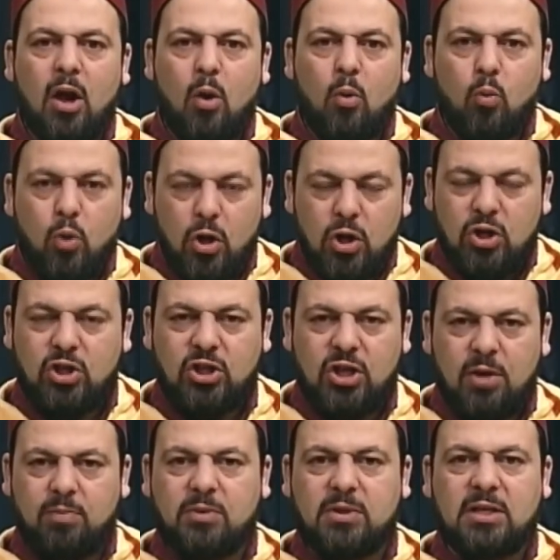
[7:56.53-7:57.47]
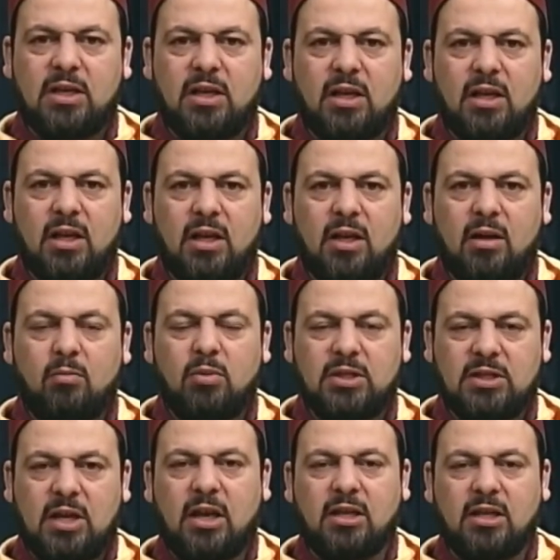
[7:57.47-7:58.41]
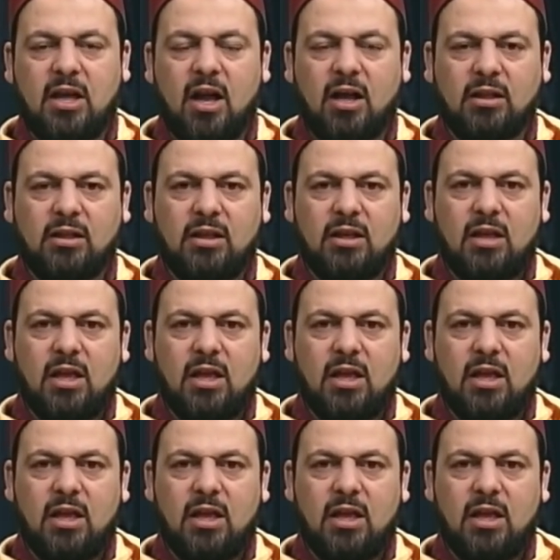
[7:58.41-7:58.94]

worshipped beside God